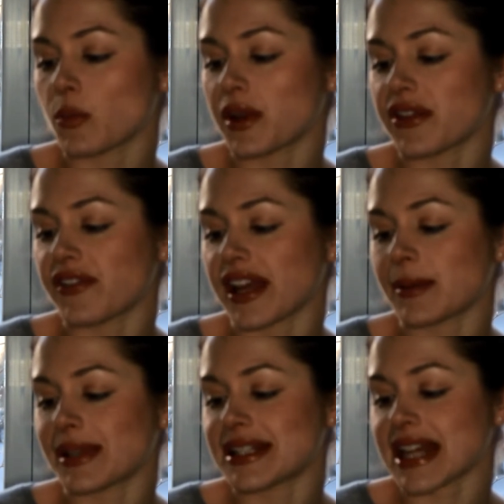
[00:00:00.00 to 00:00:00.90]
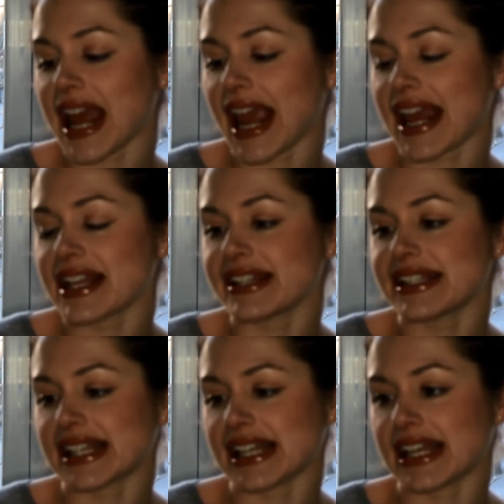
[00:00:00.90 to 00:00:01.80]
with vitamins A,
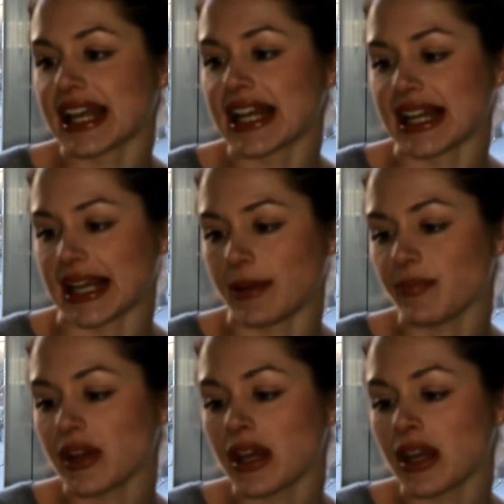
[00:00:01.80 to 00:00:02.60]
C, and E.